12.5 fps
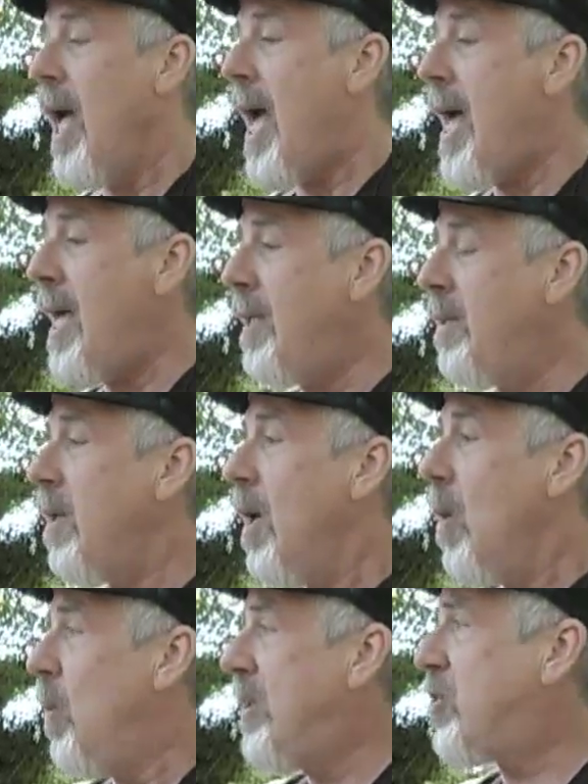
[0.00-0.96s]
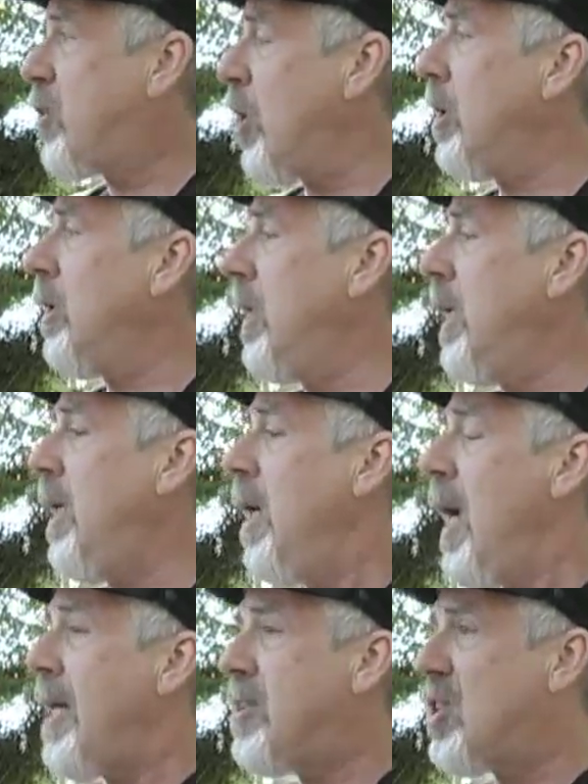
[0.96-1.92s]
and we certainly
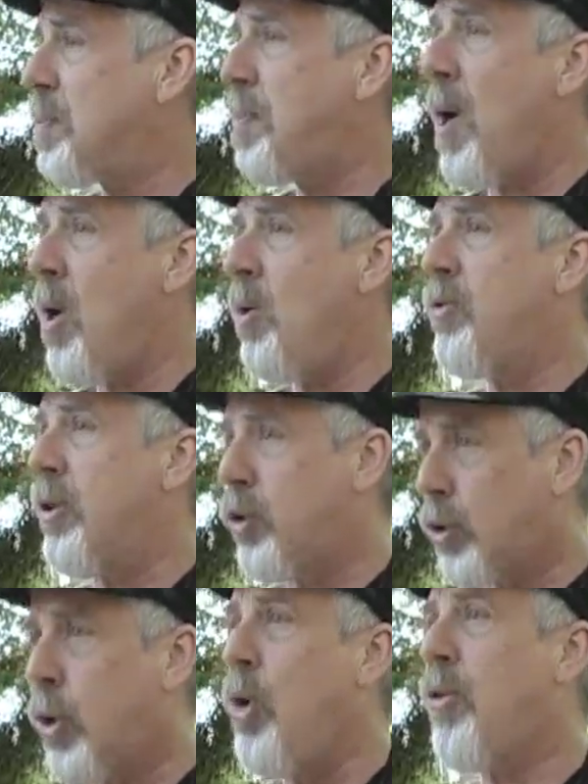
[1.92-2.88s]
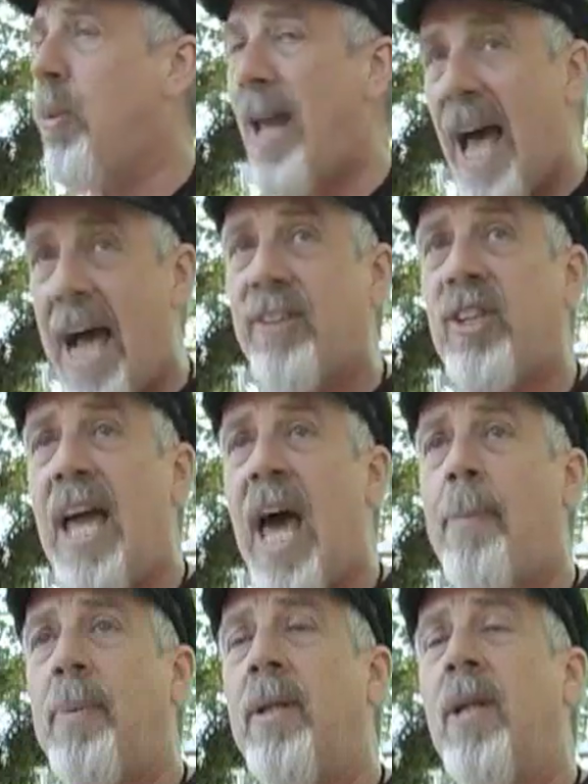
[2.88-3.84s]
expose the truth of what actually
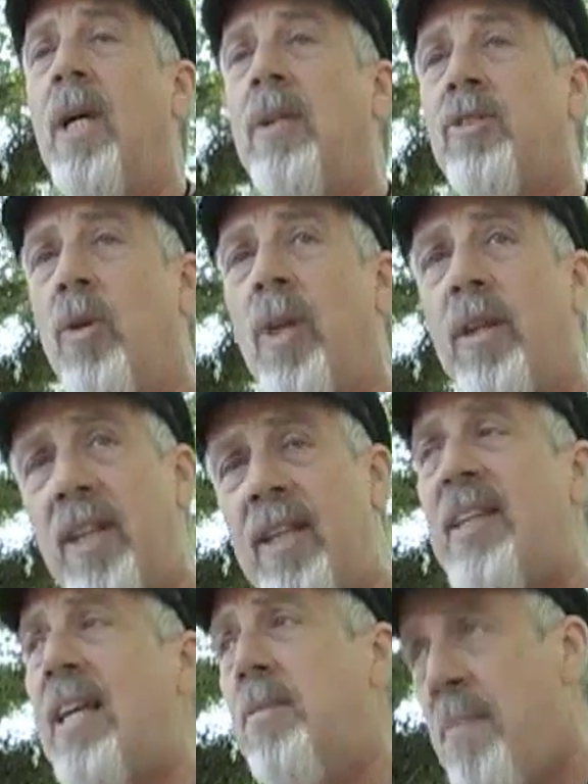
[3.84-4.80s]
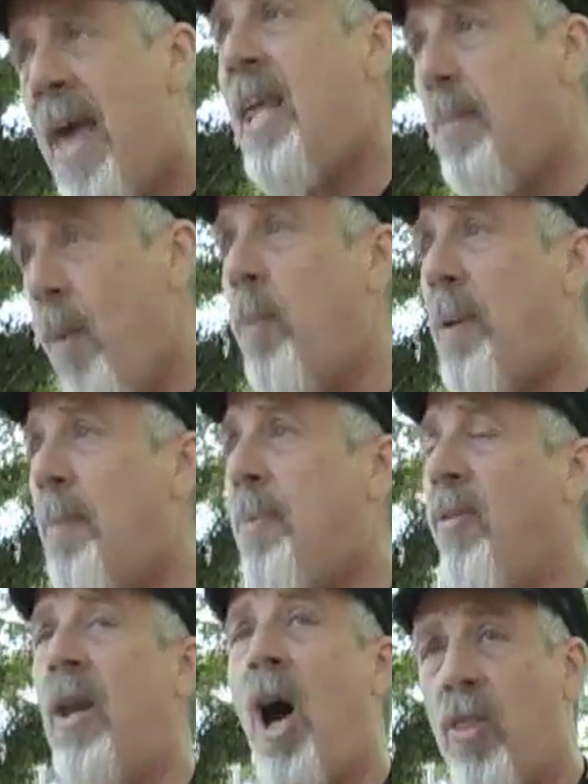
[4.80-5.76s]
happened so that these days many more
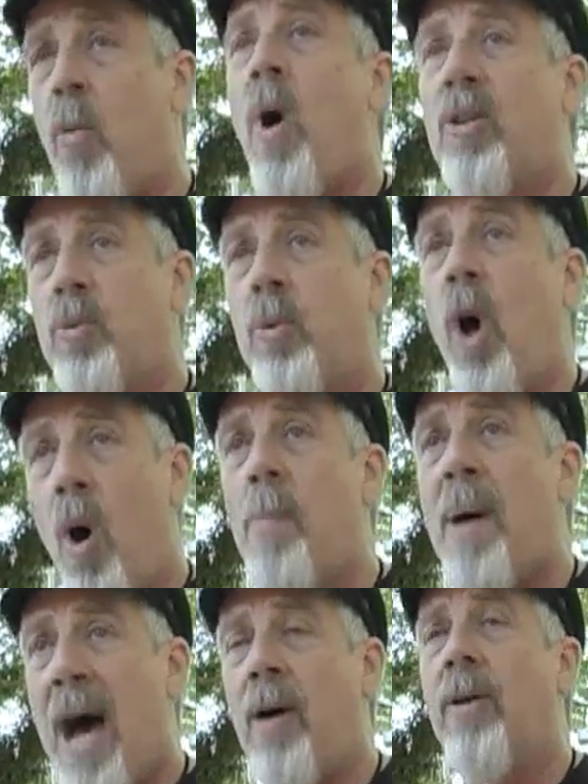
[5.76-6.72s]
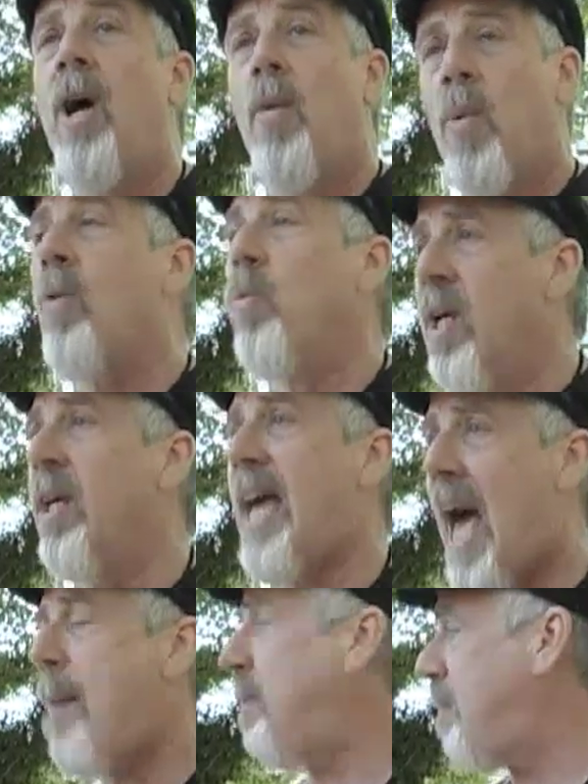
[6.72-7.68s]
people than otherwise will know about what really
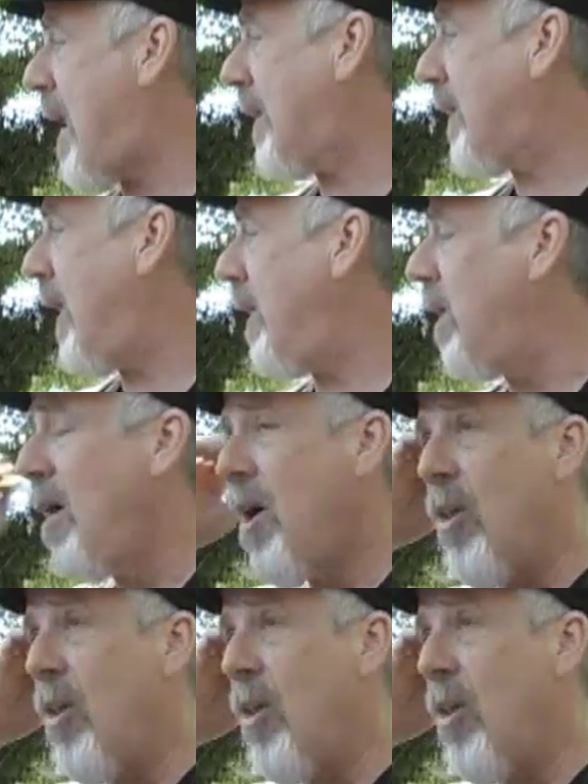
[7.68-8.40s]
happened back then.